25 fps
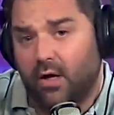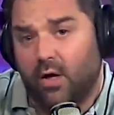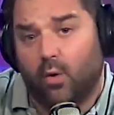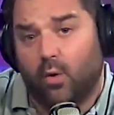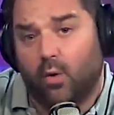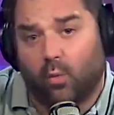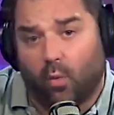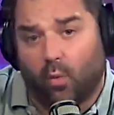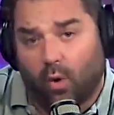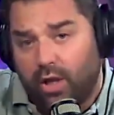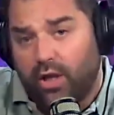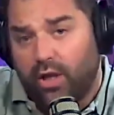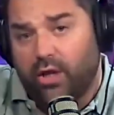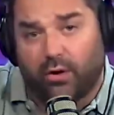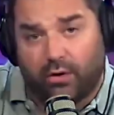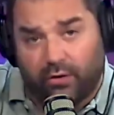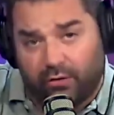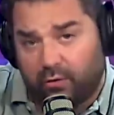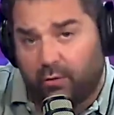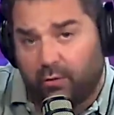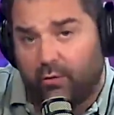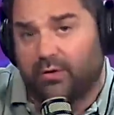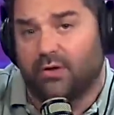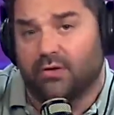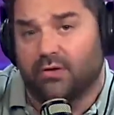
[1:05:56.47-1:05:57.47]
What are you going to
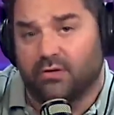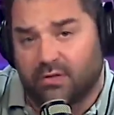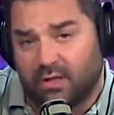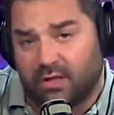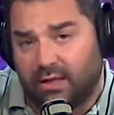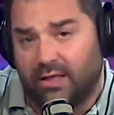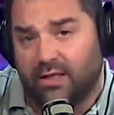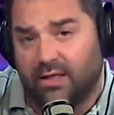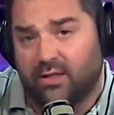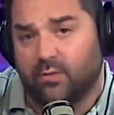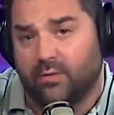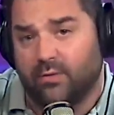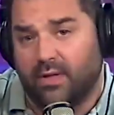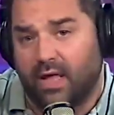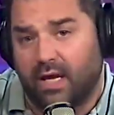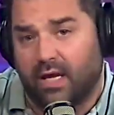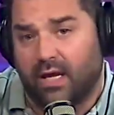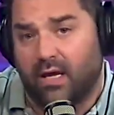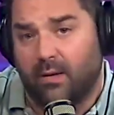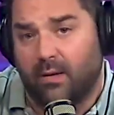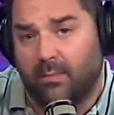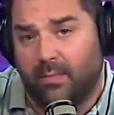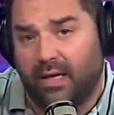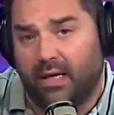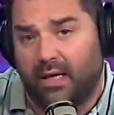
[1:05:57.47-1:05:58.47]
do with those leads when they
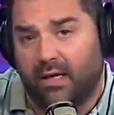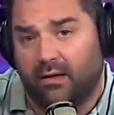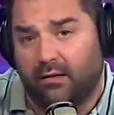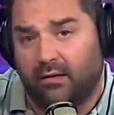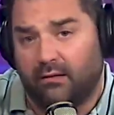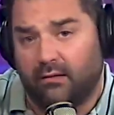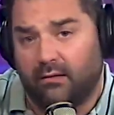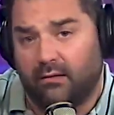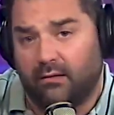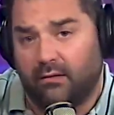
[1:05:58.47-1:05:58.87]
come in?